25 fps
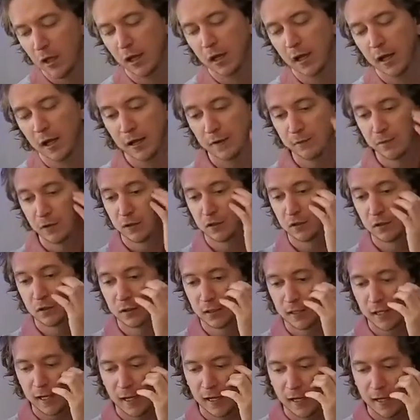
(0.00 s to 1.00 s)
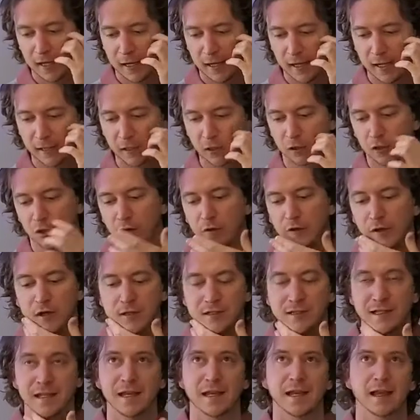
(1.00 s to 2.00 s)
After Kyle,
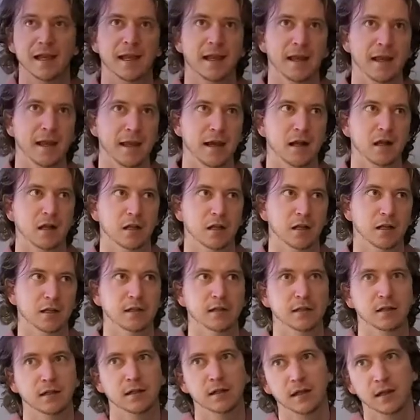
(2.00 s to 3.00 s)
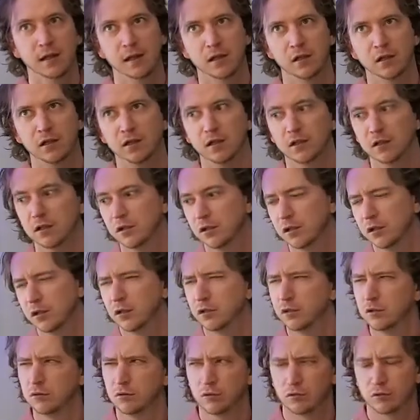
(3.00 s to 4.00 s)
there's Ellen. Ellen
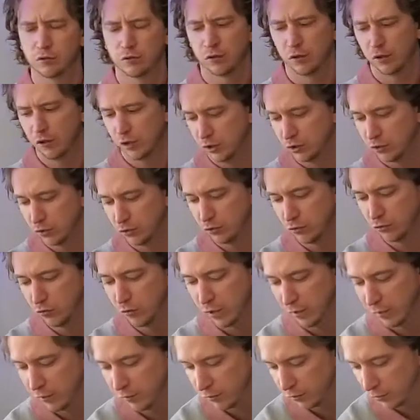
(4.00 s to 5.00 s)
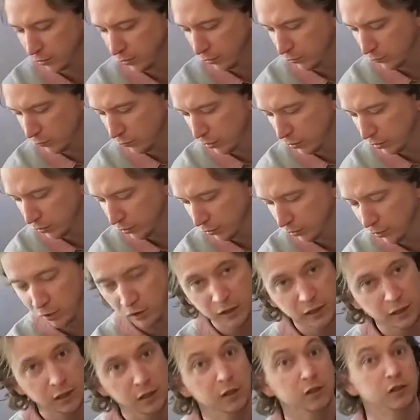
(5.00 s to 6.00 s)
is 32, 31,
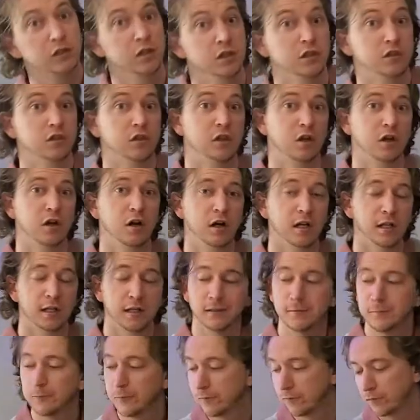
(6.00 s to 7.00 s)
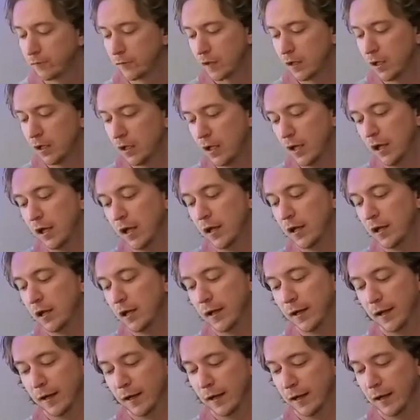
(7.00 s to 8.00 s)
30? She's 30.
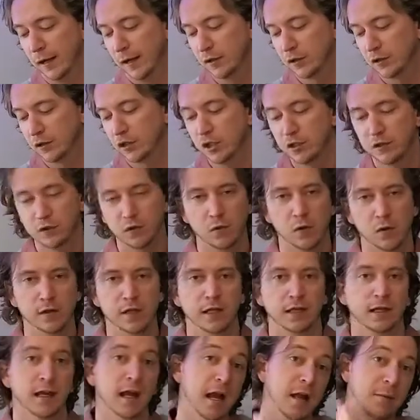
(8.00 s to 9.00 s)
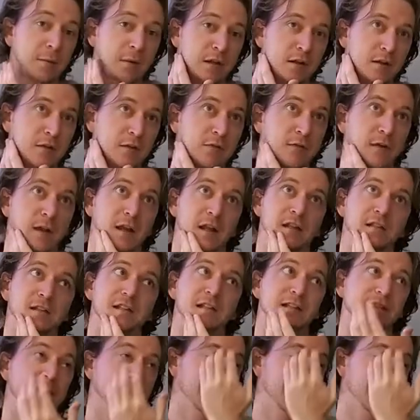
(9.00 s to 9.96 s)
And she's the one that got me into fantasy as a